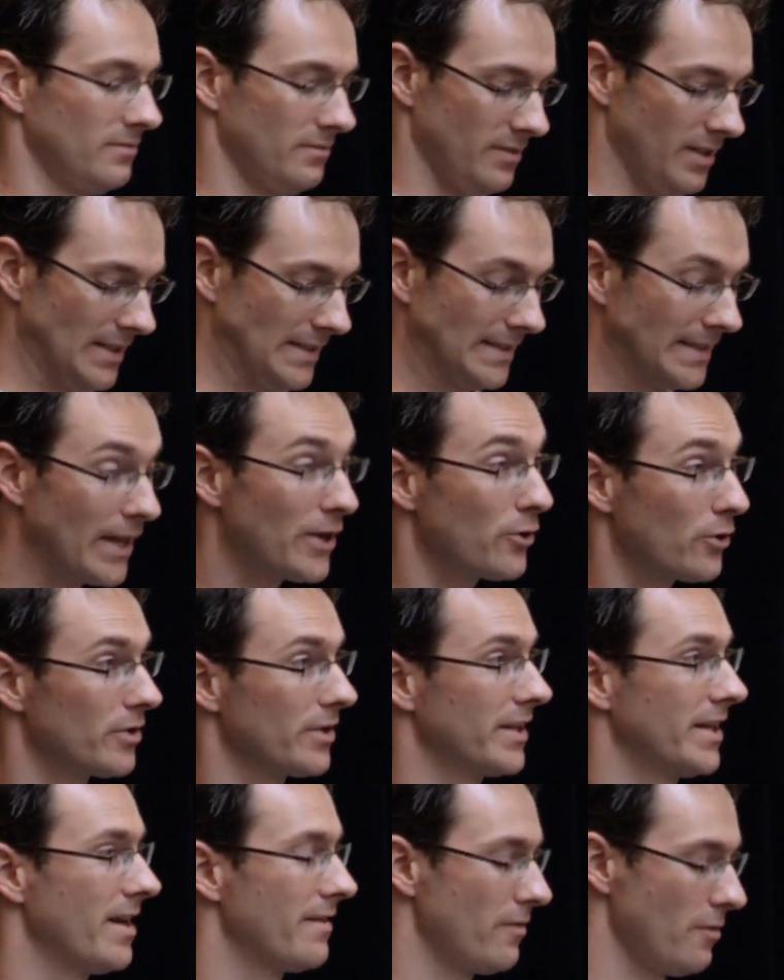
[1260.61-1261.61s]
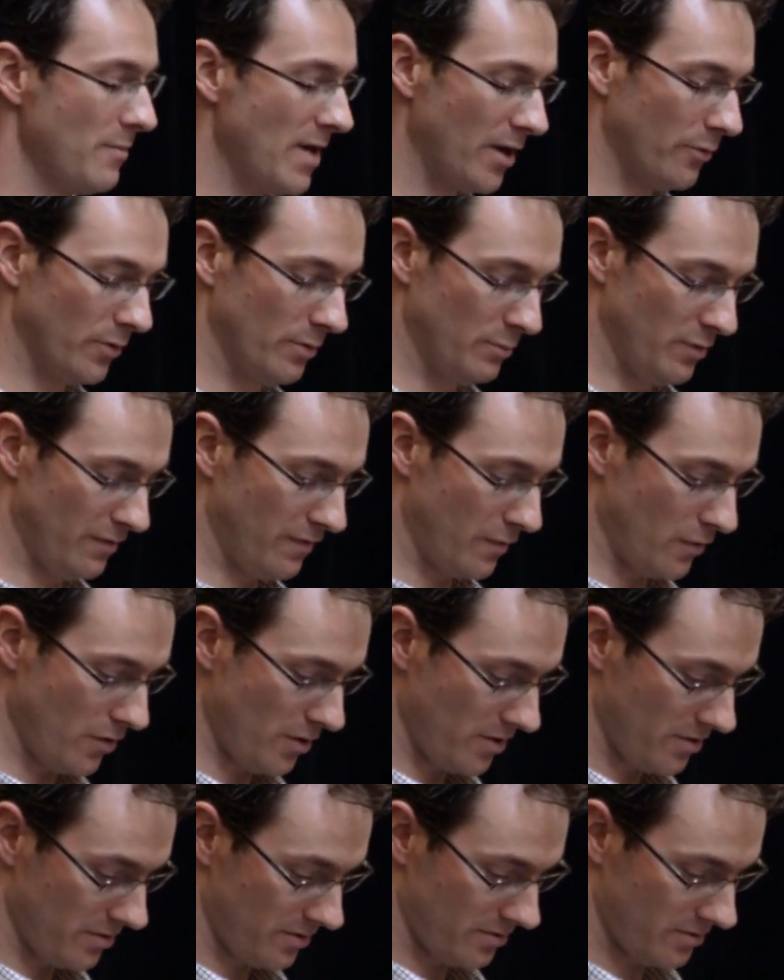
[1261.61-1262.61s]
They'd literally never met one
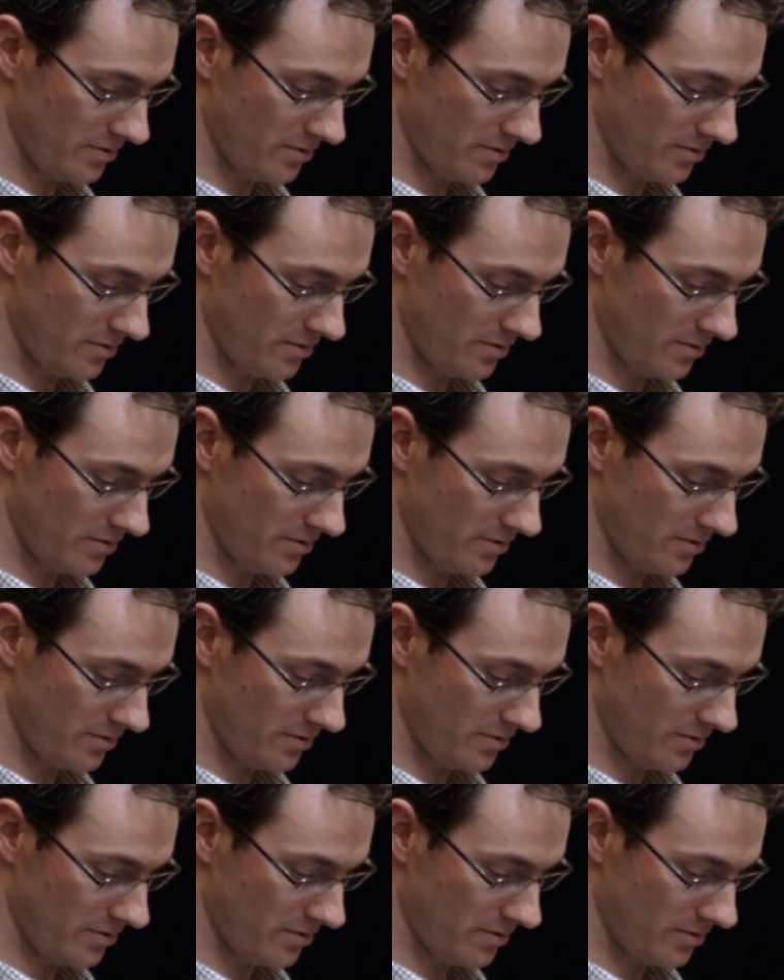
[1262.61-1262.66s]
before.